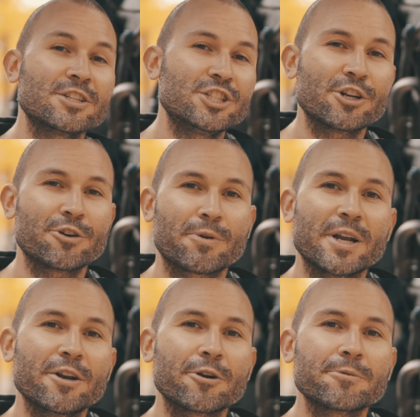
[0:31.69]

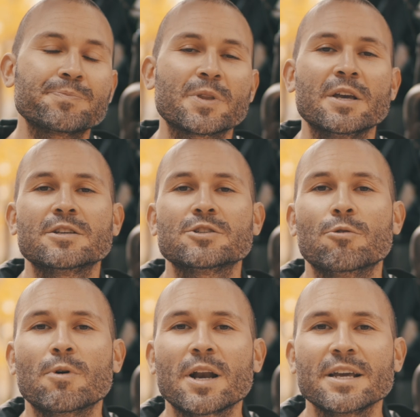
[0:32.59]
generator? So
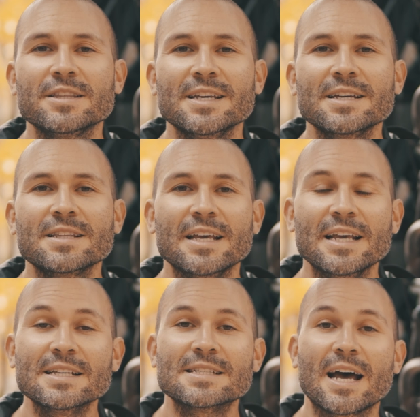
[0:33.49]
what I did
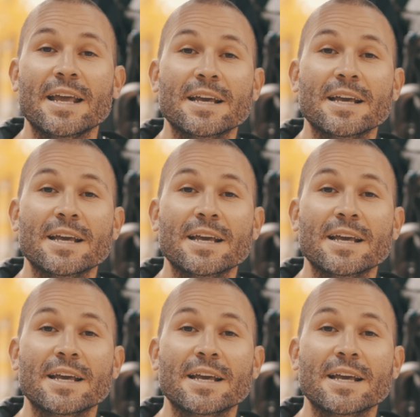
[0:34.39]
is I